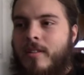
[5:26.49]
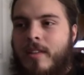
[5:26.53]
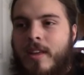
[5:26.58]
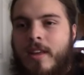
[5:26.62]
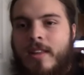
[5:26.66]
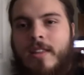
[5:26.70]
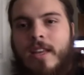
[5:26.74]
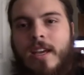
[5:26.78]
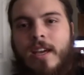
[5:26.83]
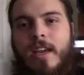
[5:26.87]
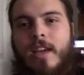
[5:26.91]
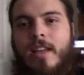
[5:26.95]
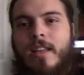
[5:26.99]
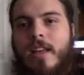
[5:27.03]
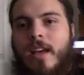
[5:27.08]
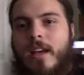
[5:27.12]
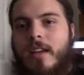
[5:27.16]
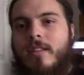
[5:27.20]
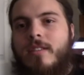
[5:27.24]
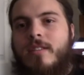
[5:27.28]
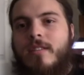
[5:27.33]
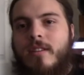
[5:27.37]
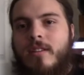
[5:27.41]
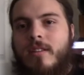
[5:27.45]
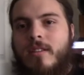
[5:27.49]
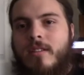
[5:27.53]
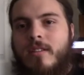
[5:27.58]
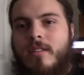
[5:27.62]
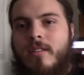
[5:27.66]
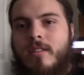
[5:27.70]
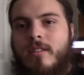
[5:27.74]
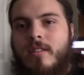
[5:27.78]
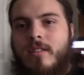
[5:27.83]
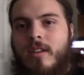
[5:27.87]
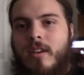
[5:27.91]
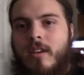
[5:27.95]
thing that connects
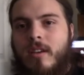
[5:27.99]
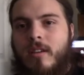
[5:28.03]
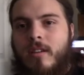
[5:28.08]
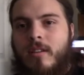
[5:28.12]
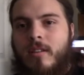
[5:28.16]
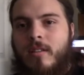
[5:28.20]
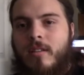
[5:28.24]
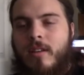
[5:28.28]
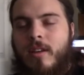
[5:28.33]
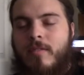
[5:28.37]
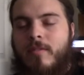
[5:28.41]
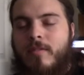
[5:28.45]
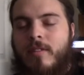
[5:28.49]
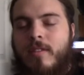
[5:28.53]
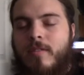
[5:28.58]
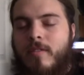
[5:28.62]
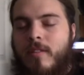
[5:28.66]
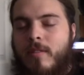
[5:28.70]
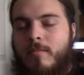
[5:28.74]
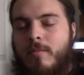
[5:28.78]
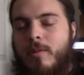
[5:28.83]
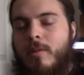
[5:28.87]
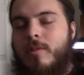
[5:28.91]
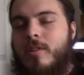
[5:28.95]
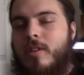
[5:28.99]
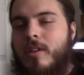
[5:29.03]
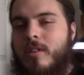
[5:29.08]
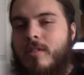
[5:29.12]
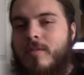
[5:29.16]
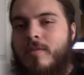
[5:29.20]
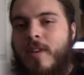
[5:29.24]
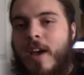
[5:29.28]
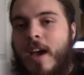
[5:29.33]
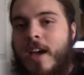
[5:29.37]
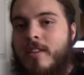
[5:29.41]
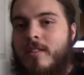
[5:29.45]
us, and even if our music is
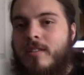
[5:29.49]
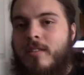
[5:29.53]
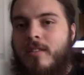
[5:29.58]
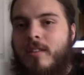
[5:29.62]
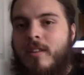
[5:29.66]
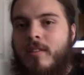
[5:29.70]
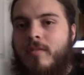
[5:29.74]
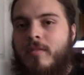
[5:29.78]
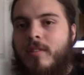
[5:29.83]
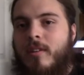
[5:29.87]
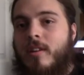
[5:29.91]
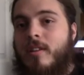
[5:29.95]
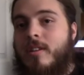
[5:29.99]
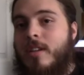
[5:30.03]
vastly different,